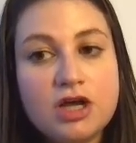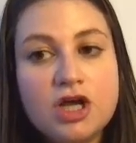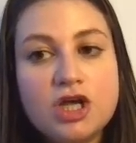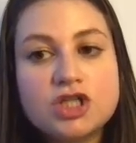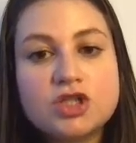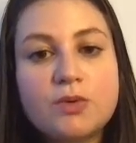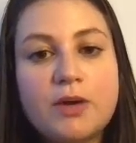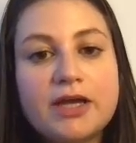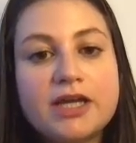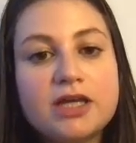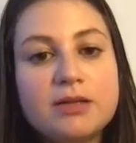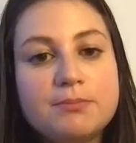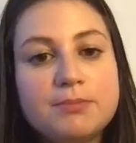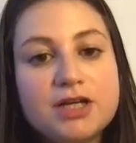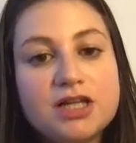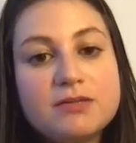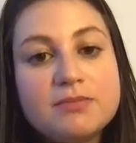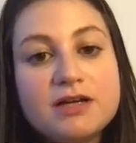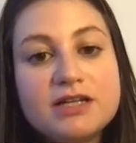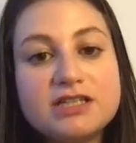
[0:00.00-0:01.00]
So I can
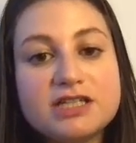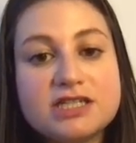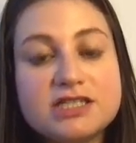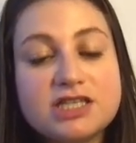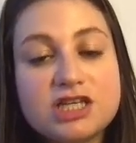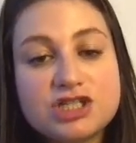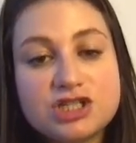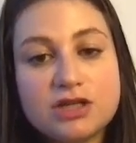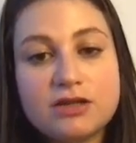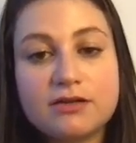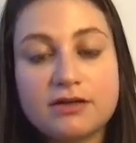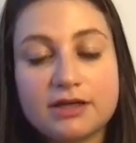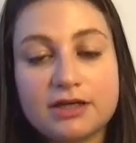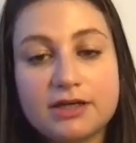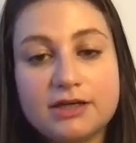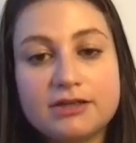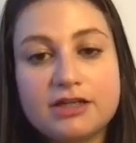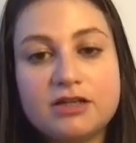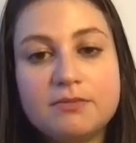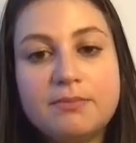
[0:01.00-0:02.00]
build my decision
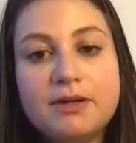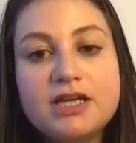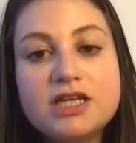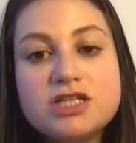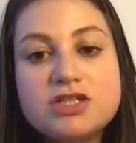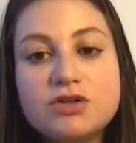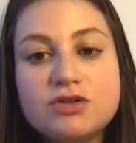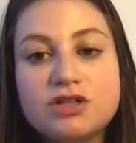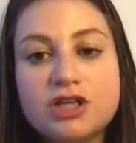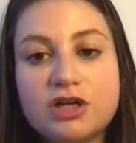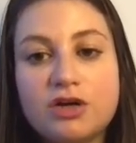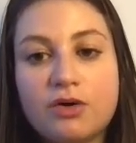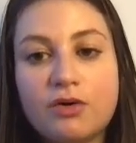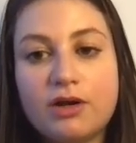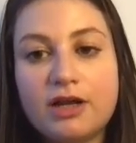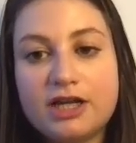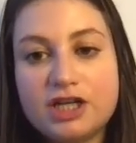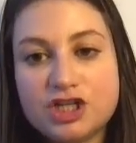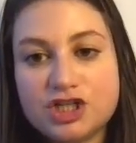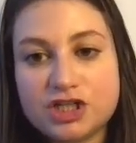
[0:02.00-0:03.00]
tree that based on the
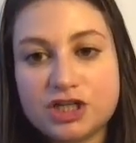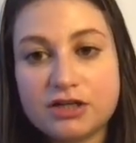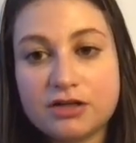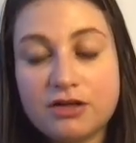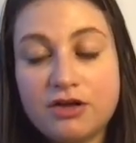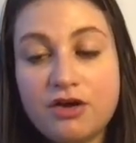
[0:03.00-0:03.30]
correlation,